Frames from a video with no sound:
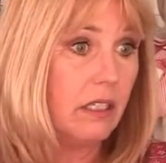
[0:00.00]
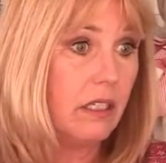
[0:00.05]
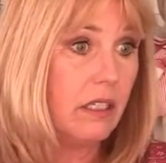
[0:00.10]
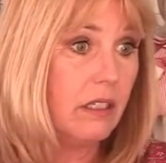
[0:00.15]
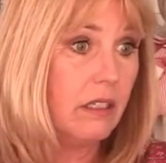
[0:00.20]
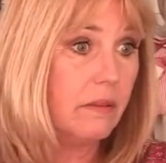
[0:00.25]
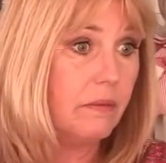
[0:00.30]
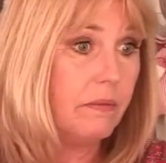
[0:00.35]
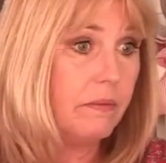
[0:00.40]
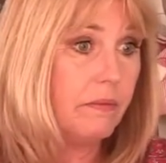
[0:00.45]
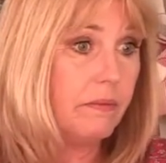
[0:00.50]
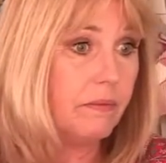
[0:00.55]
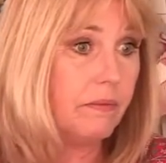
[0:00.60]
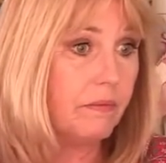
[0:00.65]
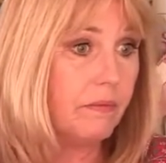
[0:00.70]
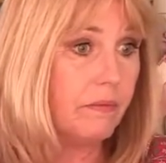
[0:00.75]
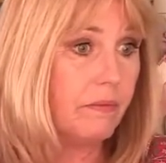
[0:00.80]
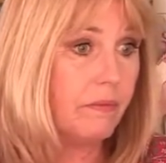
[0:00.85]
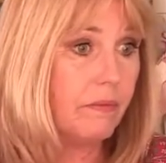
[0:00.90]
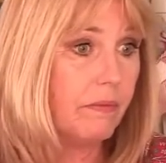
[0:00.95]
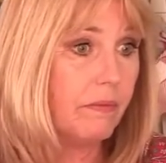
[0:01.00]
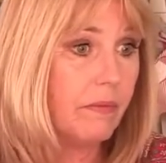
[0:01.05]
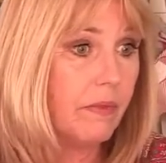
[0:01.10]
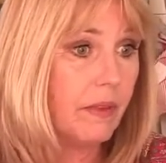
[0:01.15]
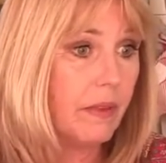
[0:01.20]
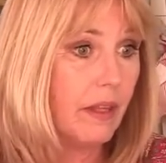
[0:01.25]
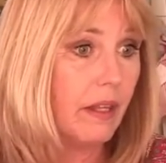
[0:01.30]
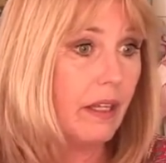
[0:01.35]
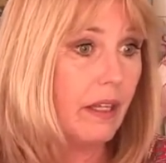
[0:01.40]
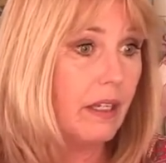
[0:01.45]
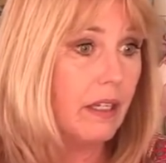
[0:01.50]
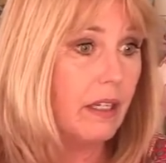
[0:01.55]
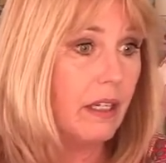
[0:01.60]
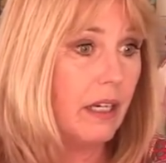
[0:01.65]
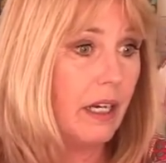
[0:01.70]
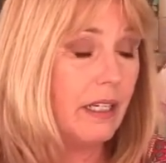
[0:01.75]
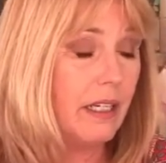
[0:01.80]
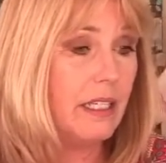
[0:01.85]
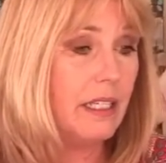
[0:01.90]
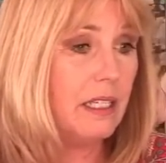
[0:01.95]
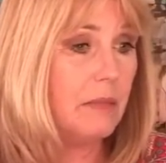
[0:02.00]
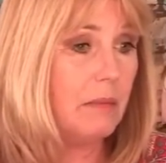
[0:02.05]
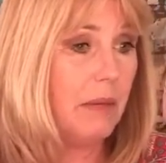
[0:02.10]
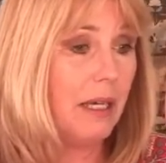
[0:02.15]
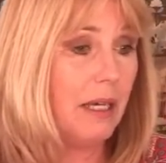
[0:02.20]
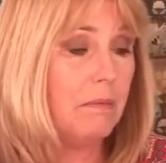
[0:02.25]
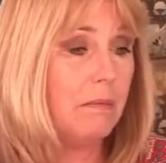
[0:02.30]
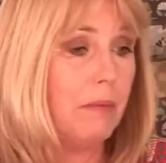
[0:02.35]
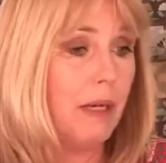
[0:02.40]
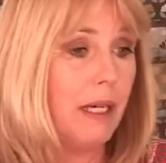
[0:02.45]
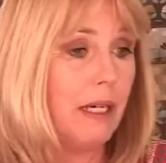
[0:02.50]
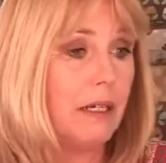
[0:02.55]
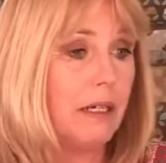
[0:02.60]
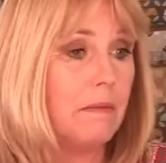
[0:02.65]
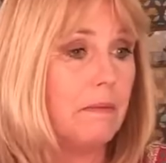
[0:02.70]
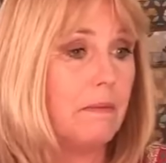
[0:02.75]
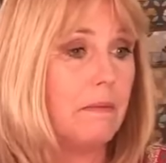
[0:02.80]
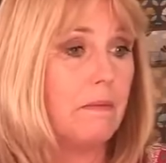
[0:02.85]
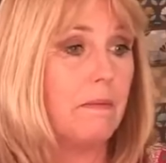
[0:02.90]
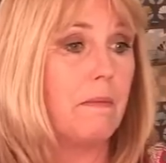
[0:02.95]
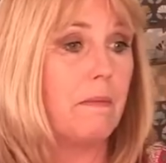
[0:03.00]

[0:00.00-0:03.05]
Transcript: Um, an easy peg bag.